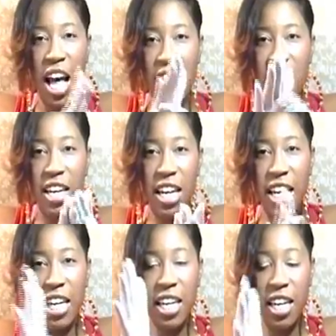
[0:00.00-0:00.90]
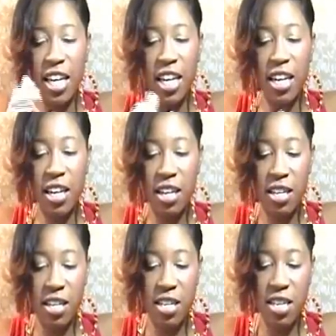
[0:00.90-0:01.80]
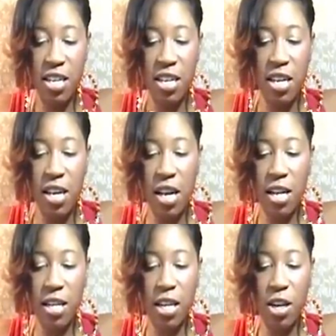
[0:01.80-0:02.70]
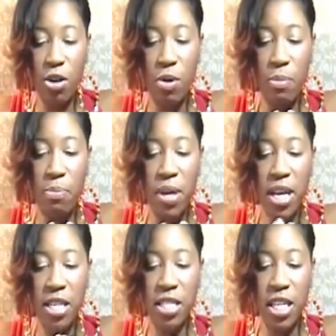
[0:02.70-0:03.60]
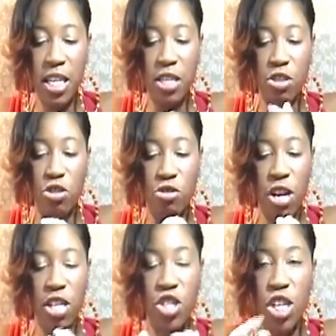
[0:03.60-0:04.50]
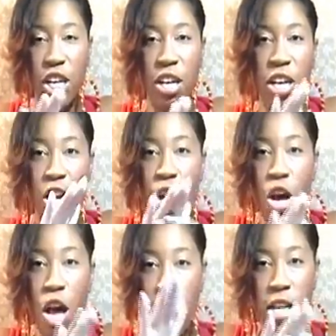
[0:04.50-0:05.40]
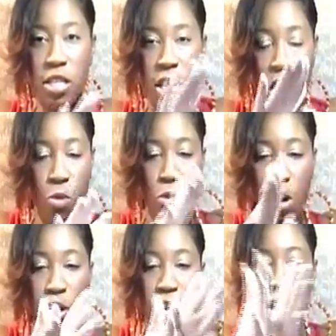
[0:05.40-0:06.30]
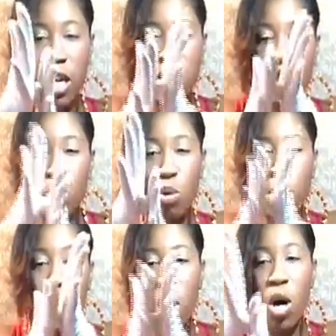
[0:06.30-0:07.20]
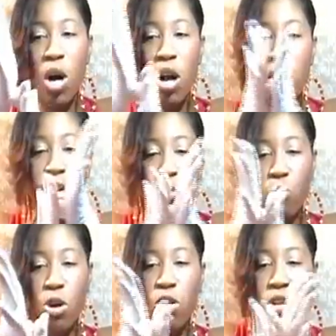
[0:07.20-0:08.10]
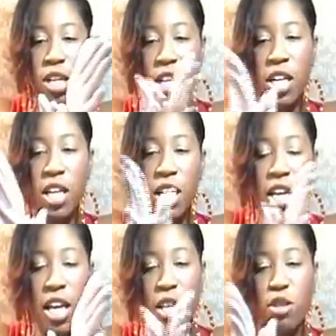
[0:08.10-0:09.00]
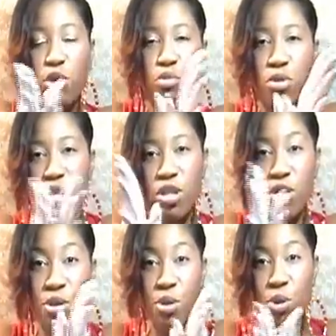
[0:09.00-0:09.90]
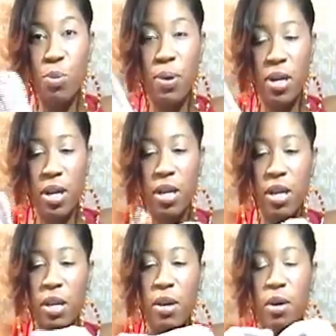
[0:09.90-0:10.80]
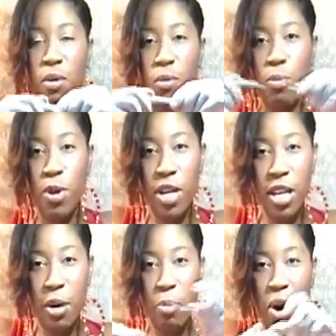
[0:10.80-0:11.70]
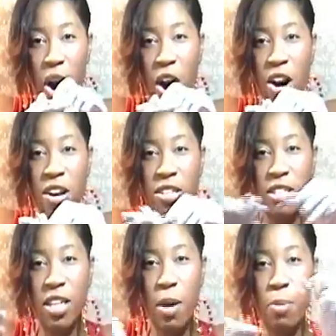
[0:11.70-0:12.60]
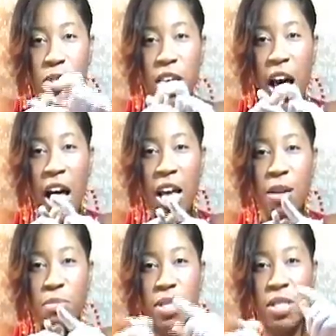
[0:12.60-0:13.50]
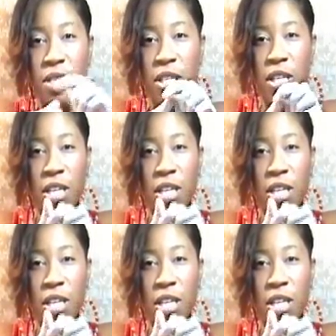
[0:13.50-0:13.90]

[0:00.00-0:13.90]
kind of knead it a little and bend it and stretch it and roll it into a ball and roll it into a tube, pull it apart a couple times,